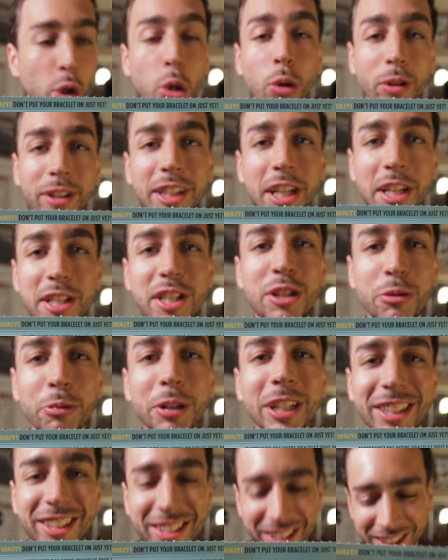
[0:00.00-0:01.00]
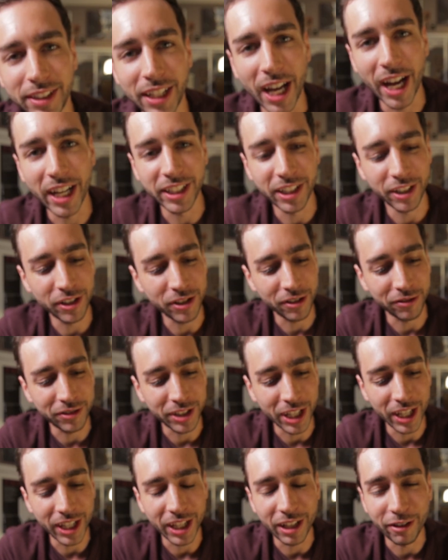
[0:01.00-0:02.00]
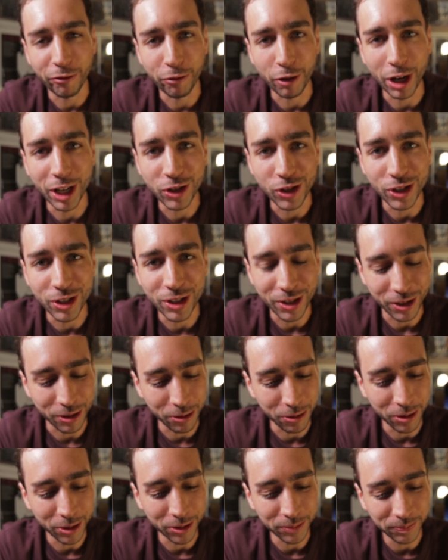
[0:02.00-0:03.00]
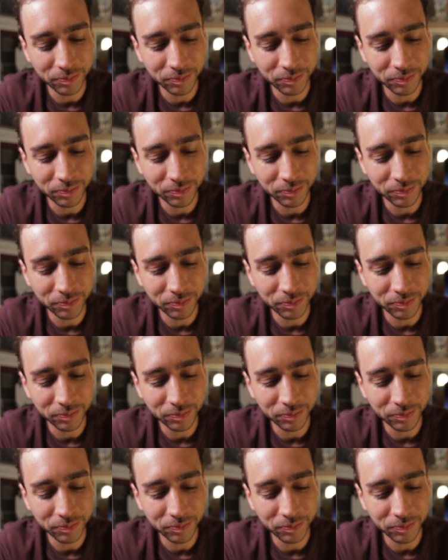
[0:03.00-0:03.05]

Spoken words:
tout de suite! 9 years of taking French in school.